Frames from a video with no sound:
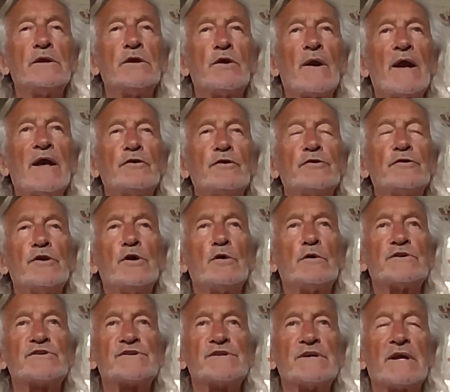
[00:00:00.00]
I don't know
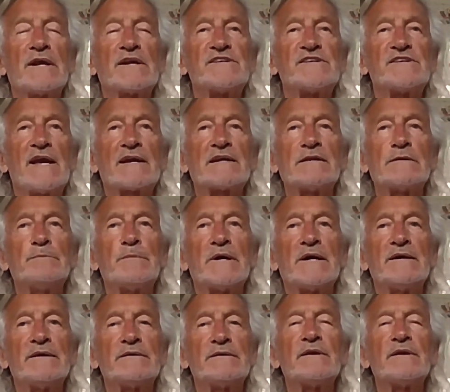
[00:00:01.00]
exactly,
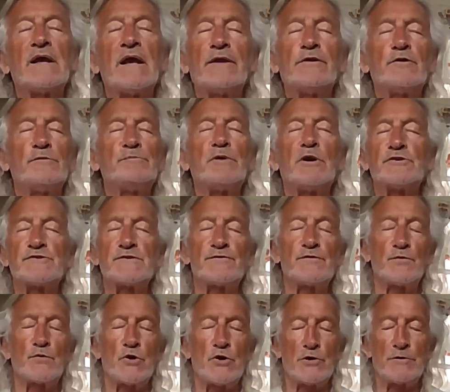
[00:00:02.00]
but other parts of
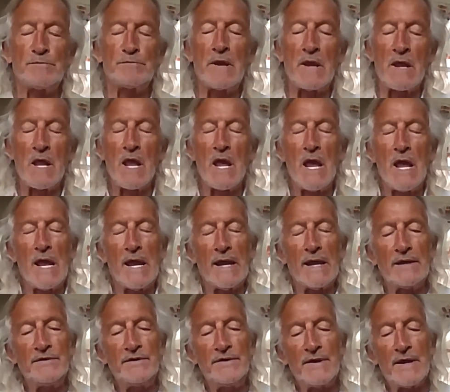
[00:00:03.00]
the world.
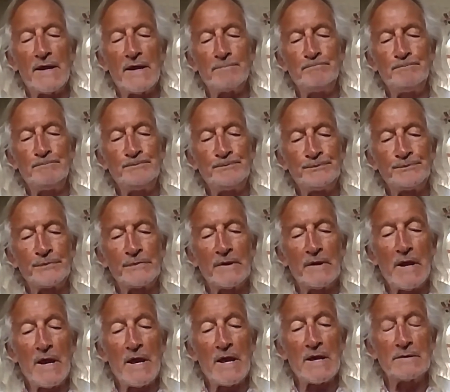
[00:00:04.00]
And
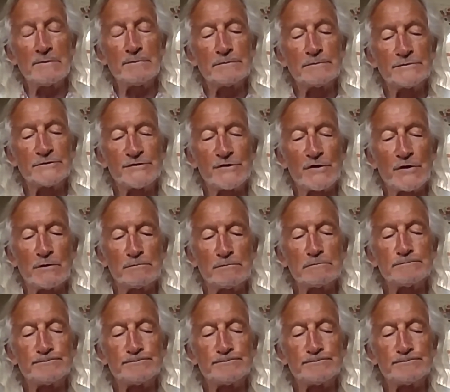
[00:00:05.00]
yeah, so